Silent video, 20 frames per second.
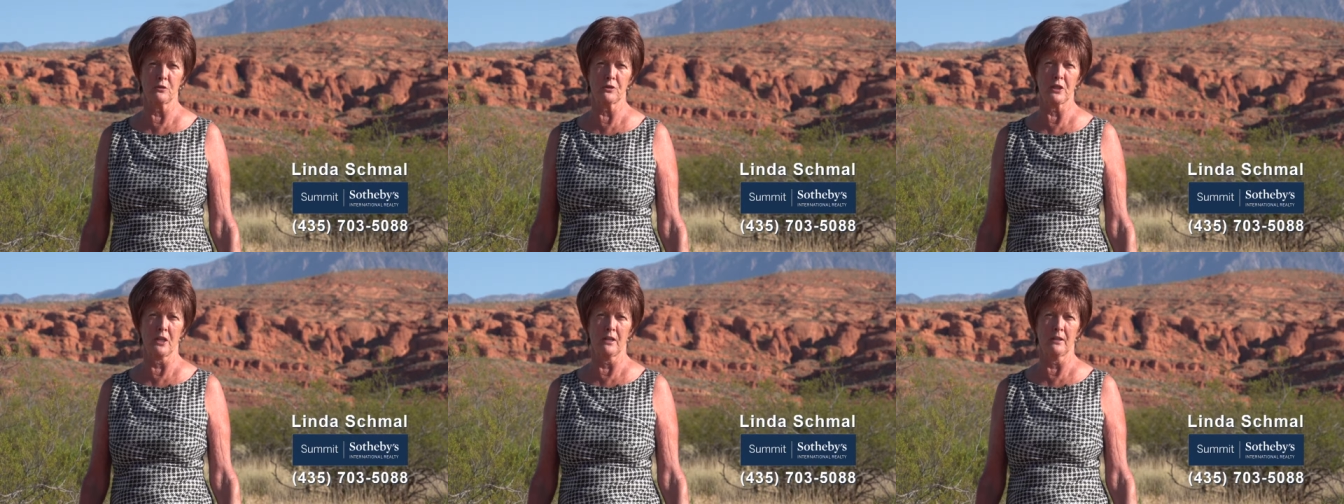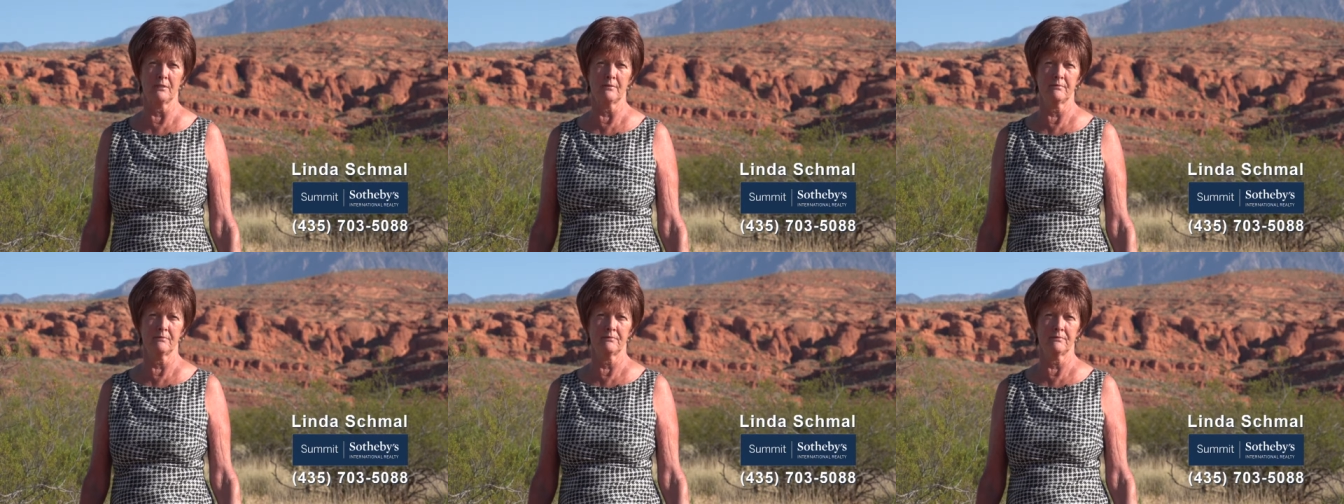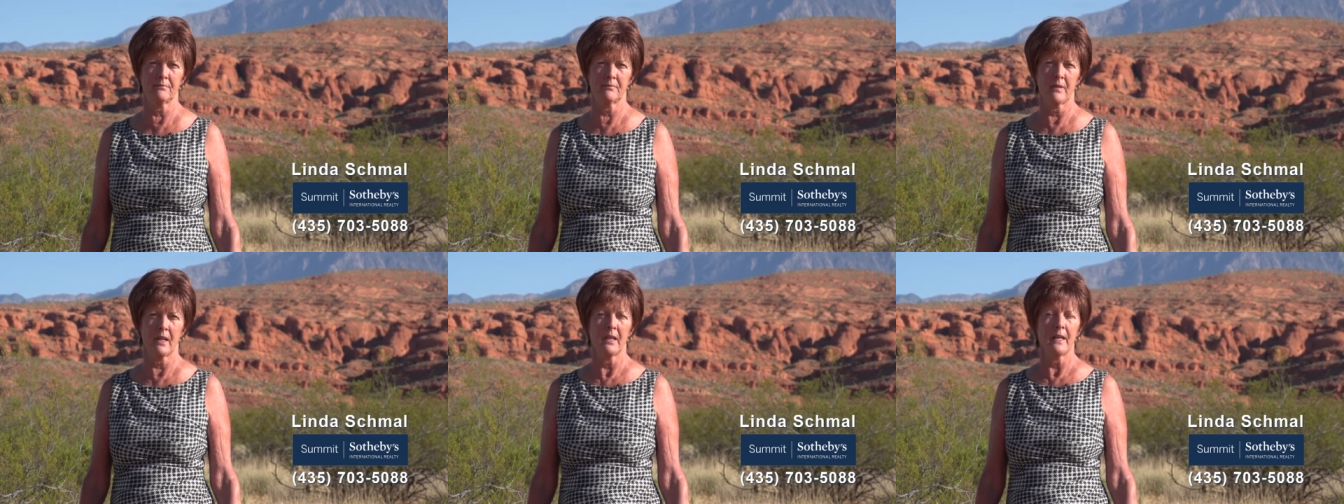Utah.
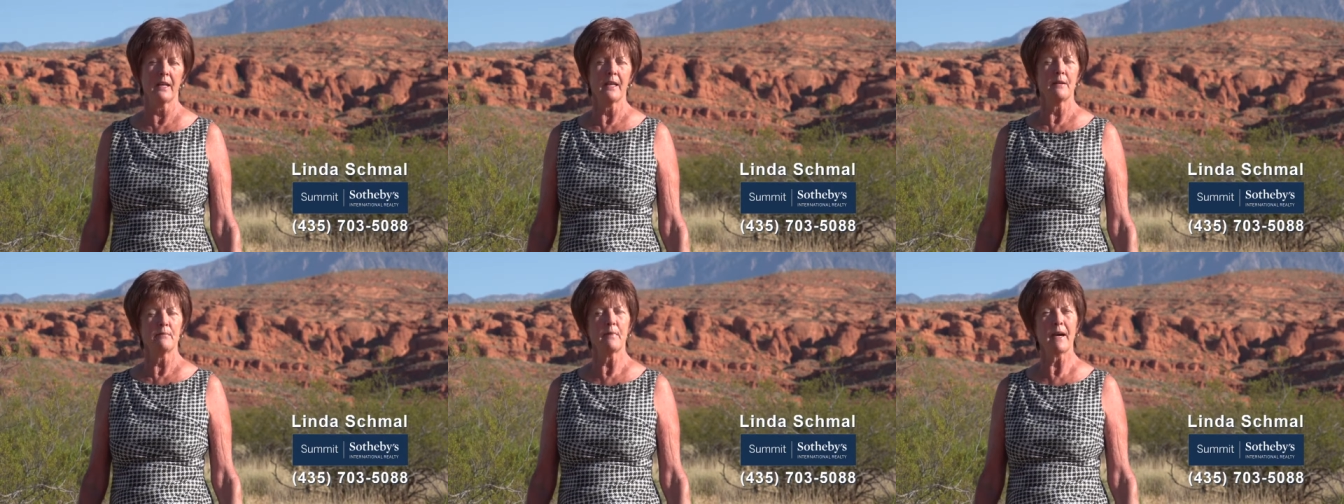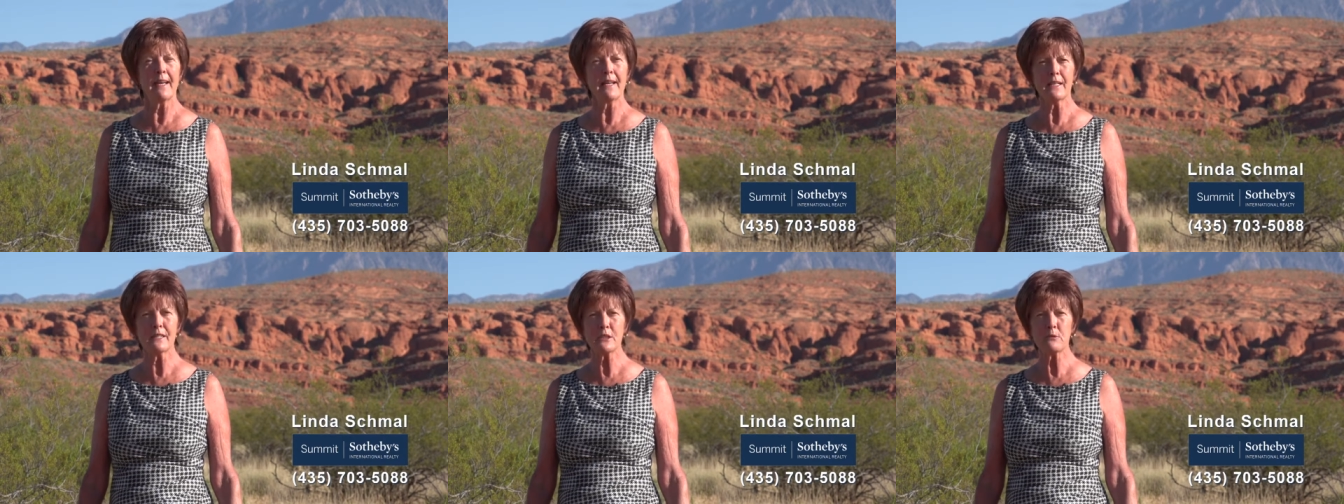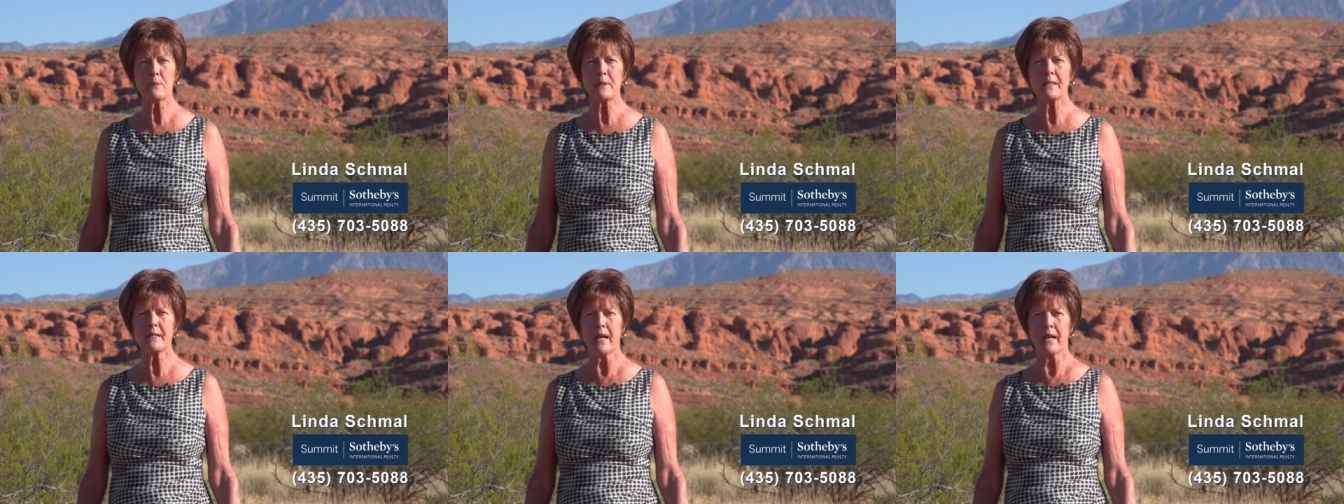My
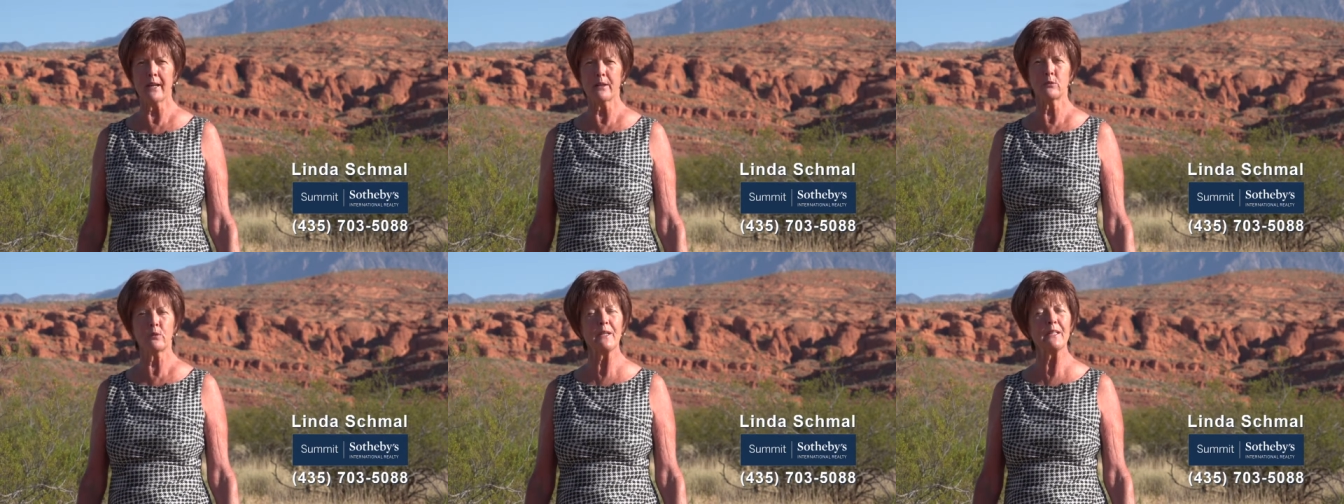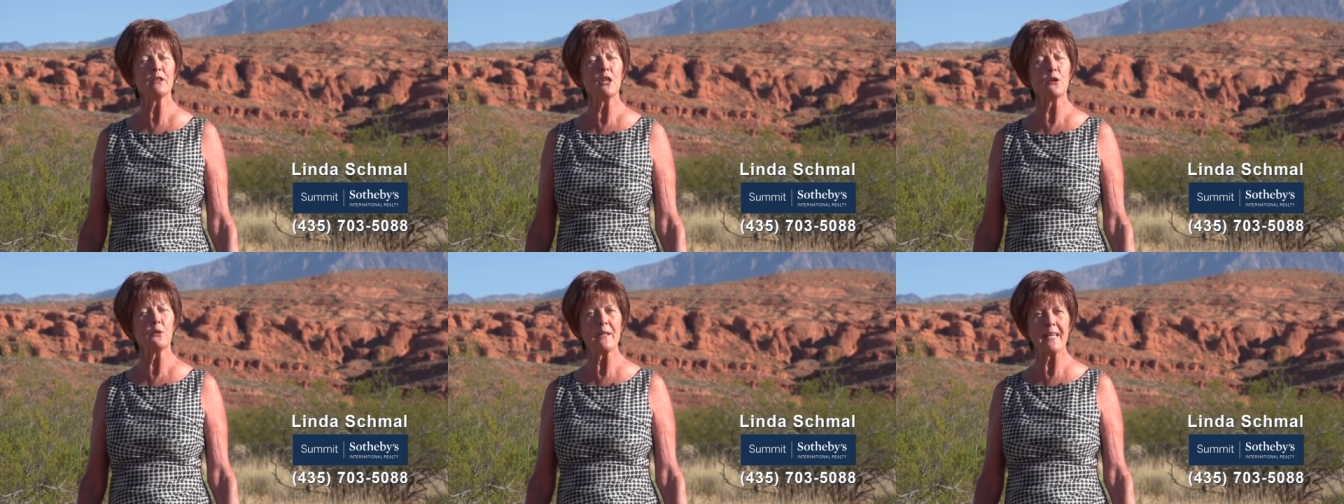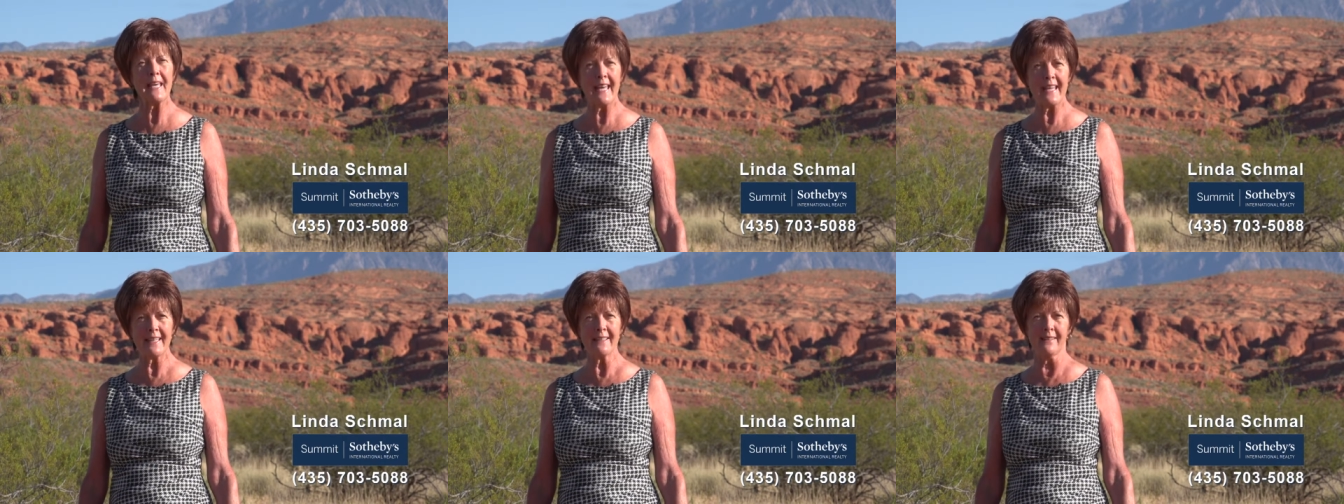husband and I
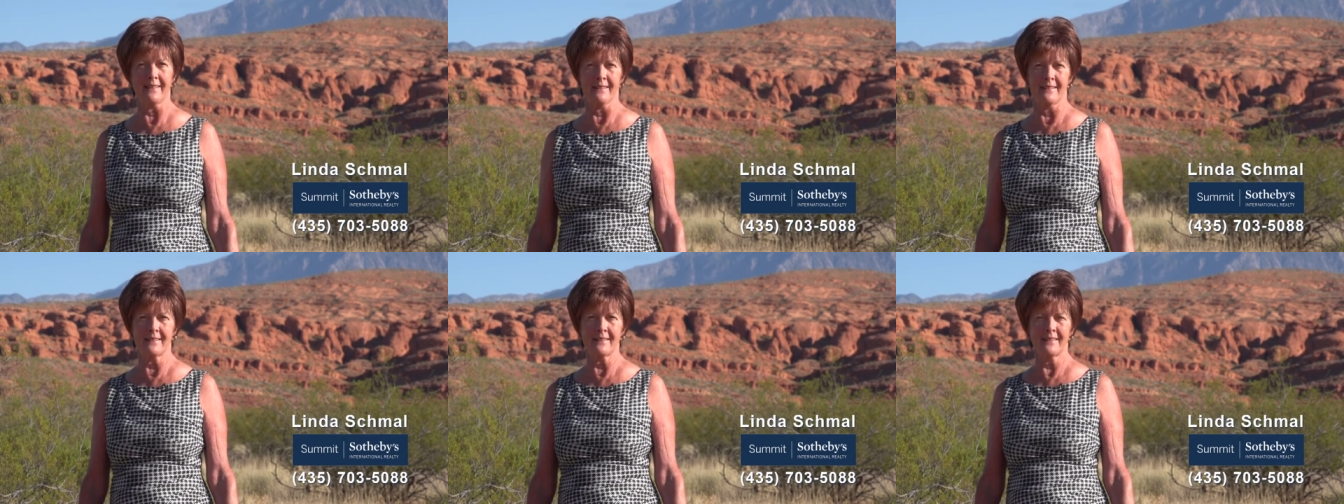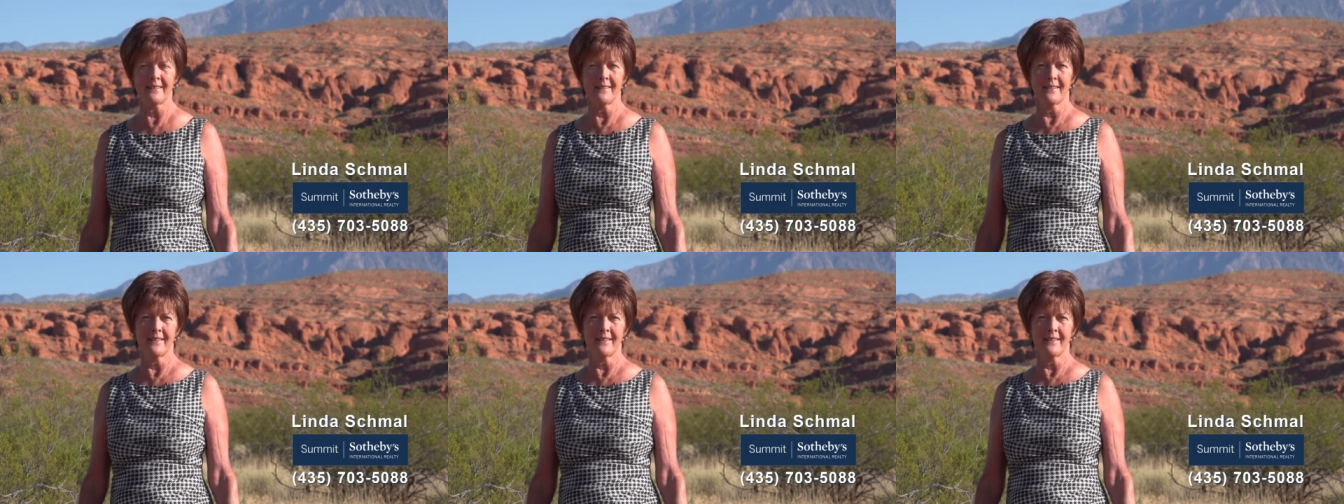relocated